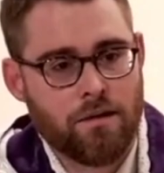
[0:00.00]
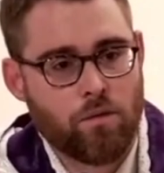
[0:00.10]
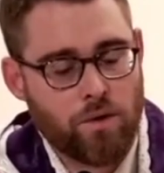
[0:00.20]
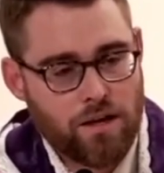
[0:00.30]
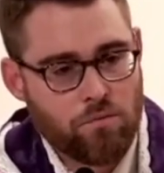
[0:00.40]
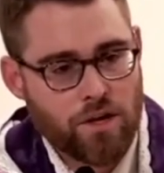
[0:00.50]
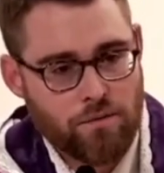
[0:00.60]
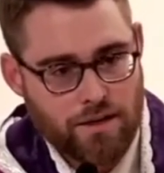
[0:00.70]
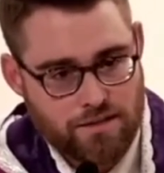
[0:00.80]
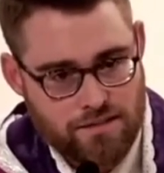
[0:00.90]
We want
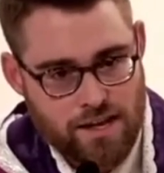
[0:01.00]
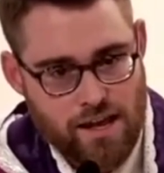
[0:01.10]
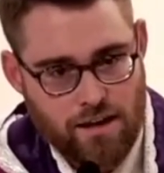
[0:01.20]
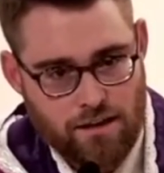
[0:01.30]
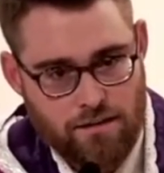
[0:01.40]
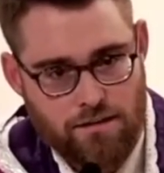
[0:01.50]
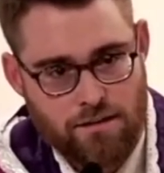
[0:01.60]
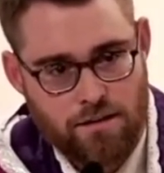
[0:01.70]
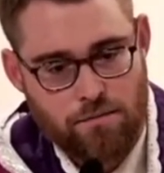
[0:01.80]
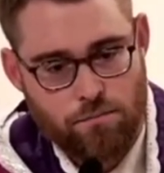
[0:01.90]
to extend
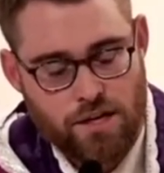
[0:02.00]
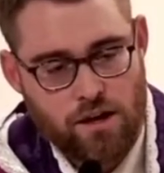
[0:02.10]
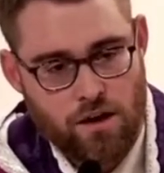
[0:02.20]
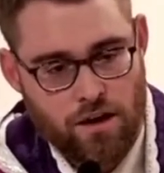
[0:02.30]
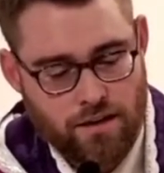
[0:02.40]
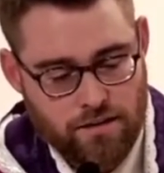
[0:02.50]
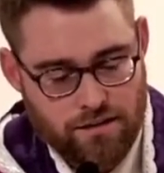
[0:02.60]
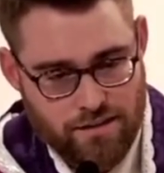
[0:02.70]
beyond